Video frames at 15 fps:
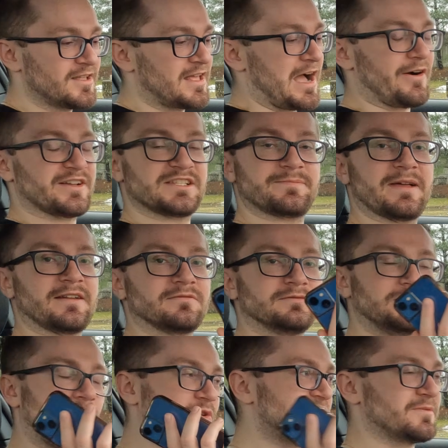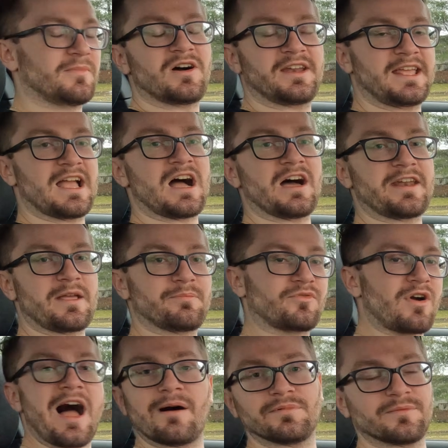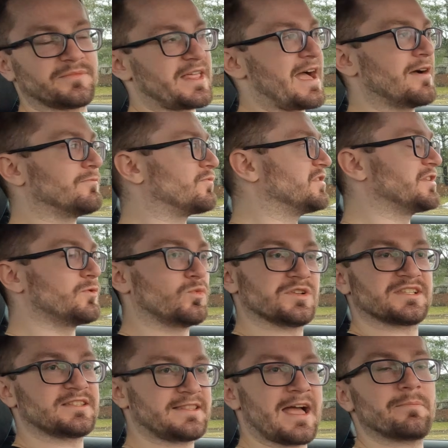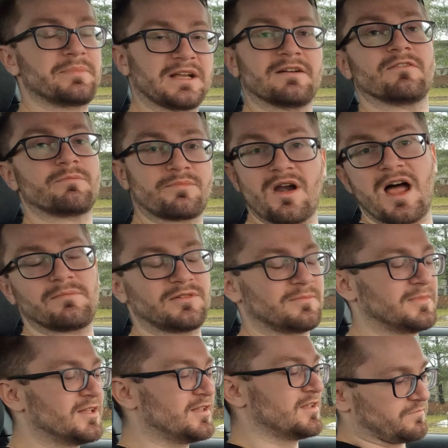how I spent loads of money on a problem that really wasn't that big of a problem.